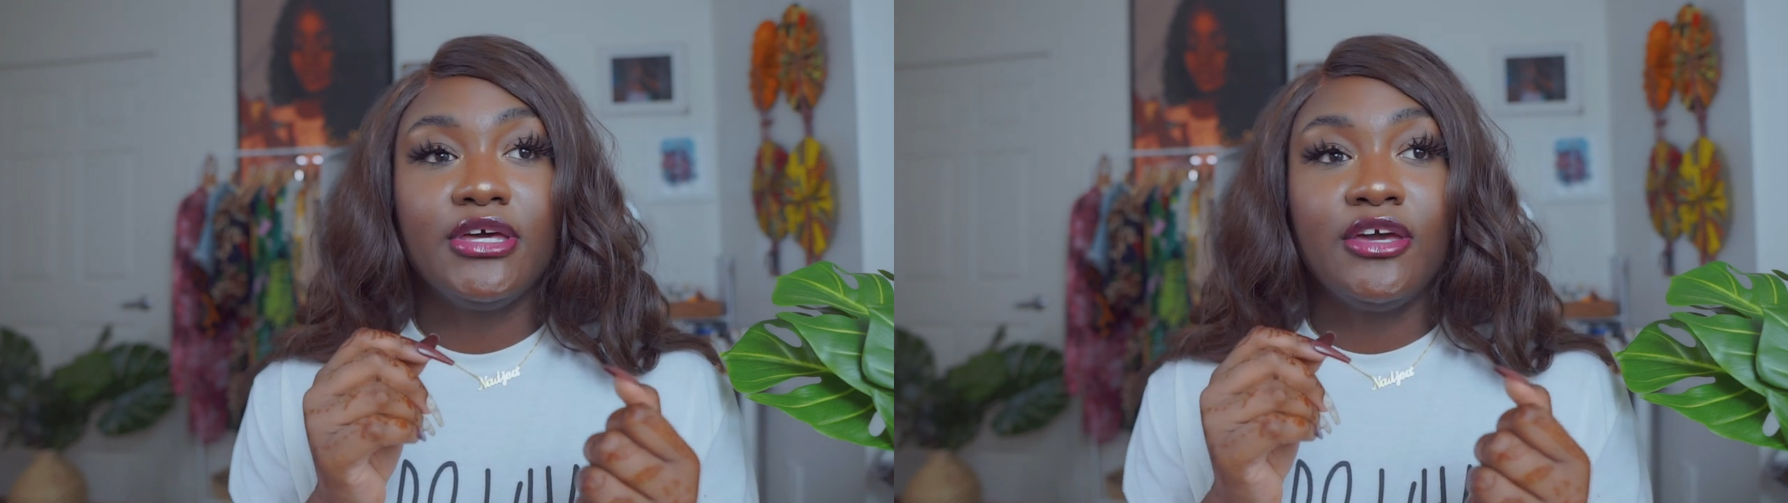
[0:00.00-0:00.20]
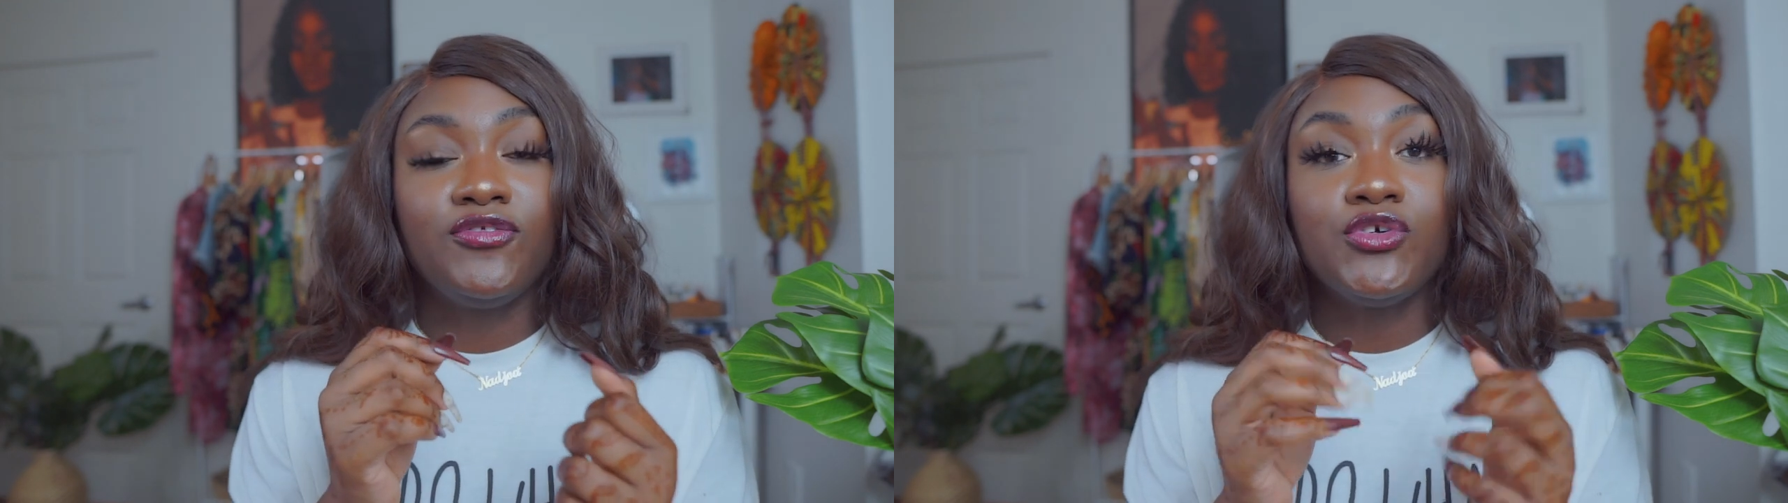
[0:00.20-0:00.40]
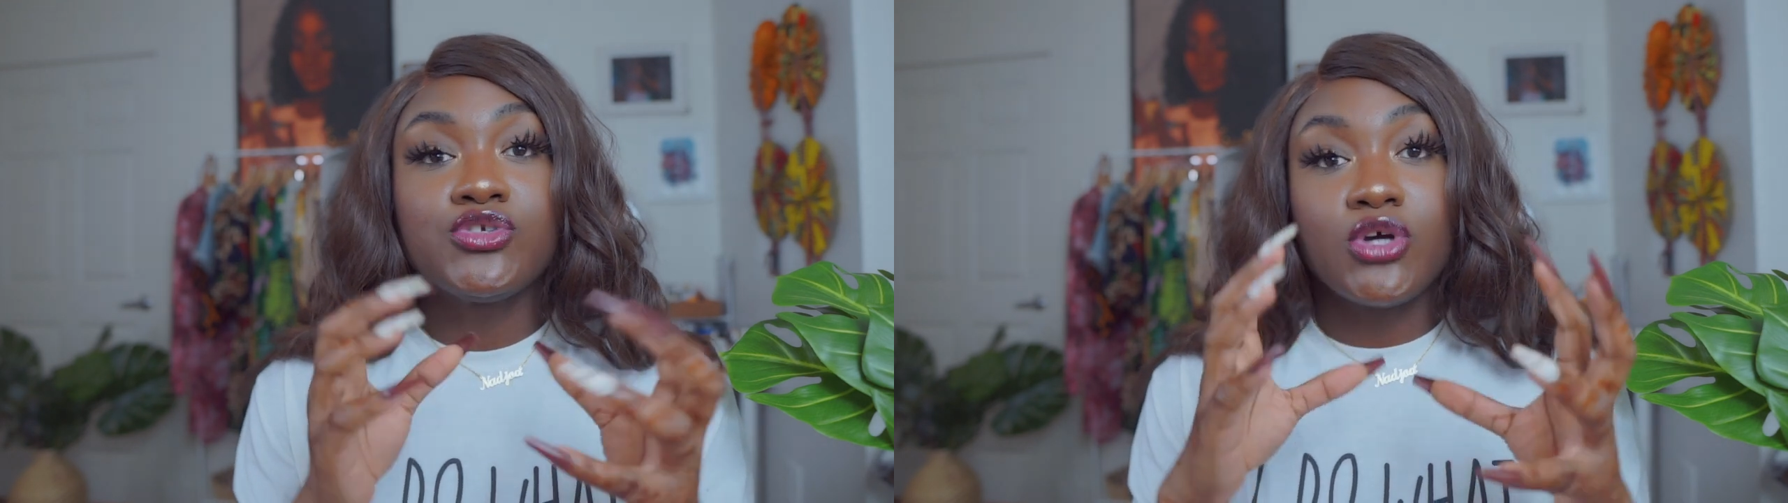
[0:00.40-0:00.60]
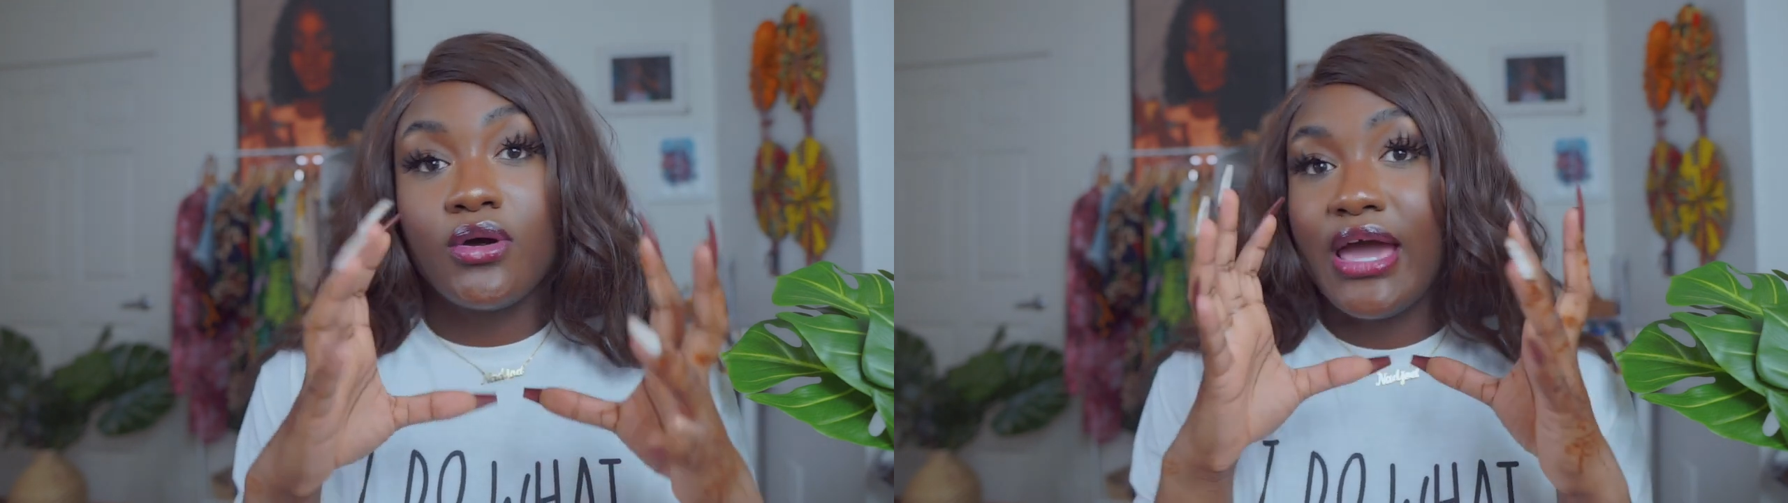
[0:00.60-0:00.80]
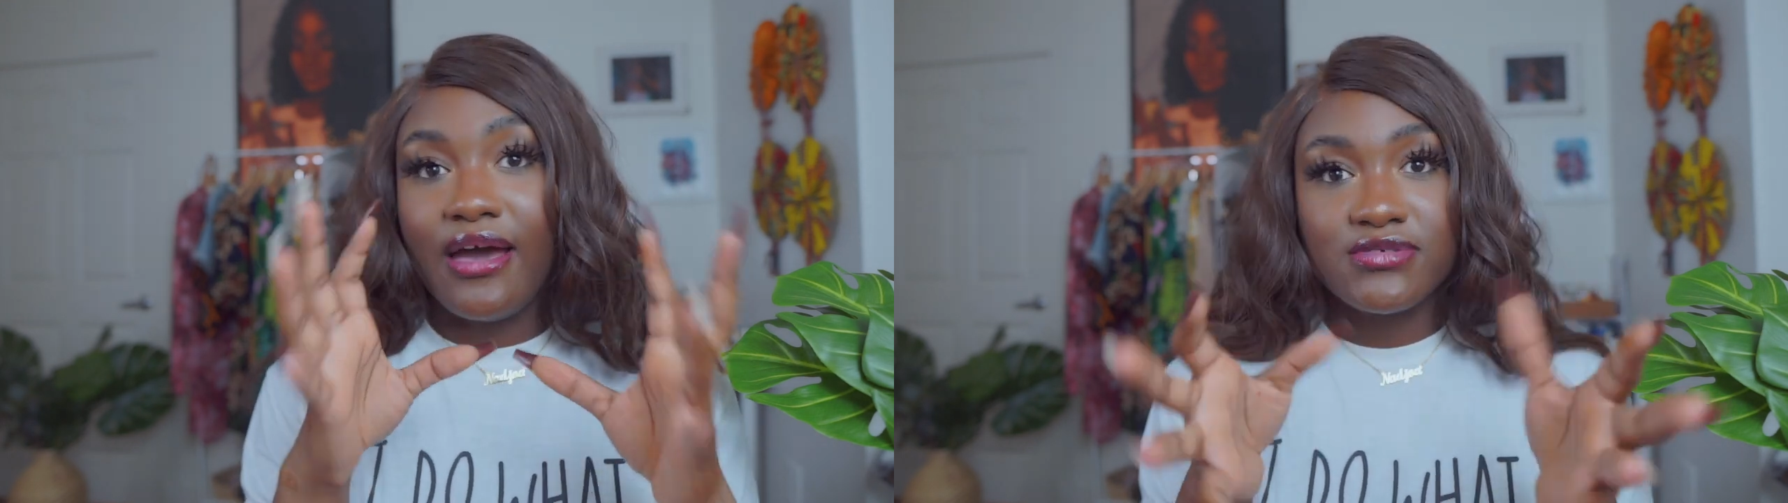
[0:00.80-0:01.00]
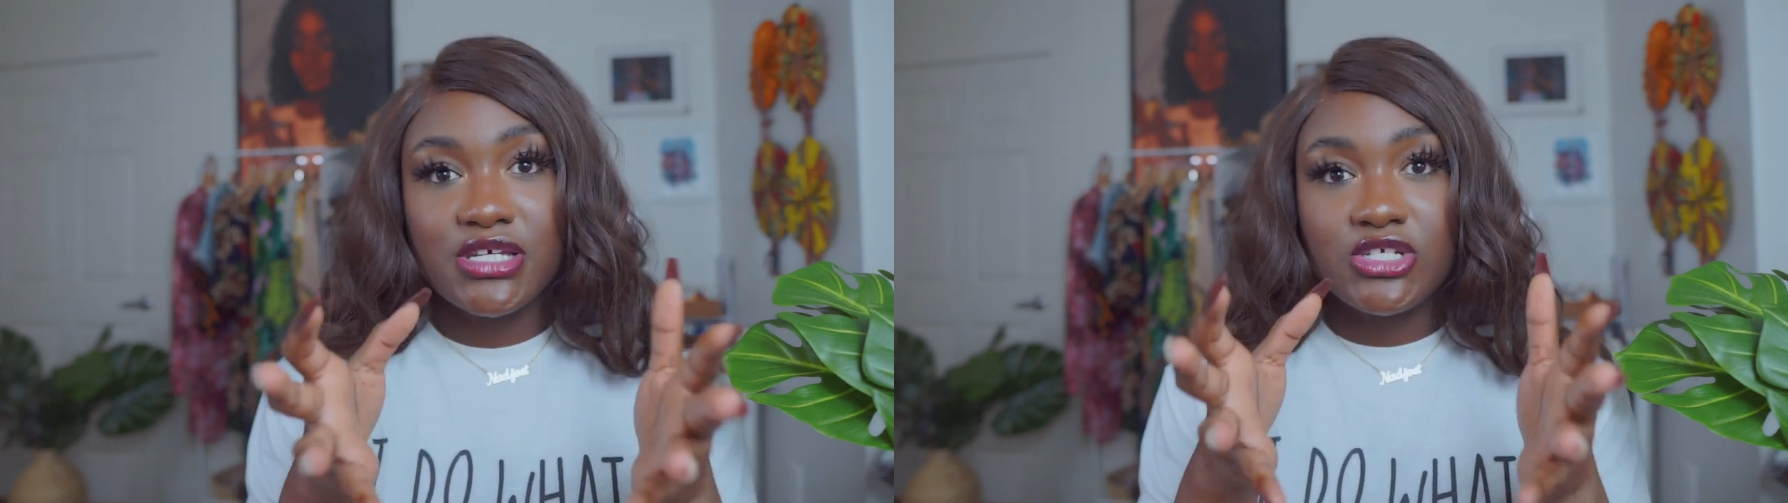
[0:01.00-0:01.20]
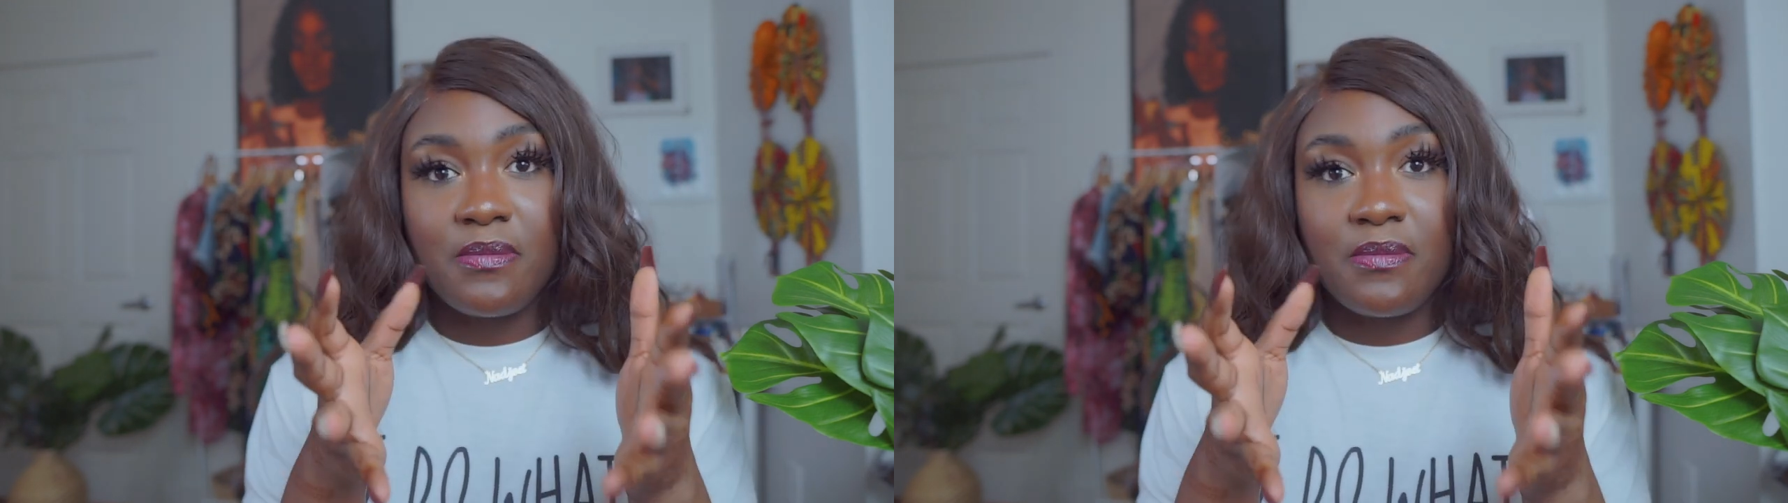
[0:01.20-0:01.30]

if you don't have such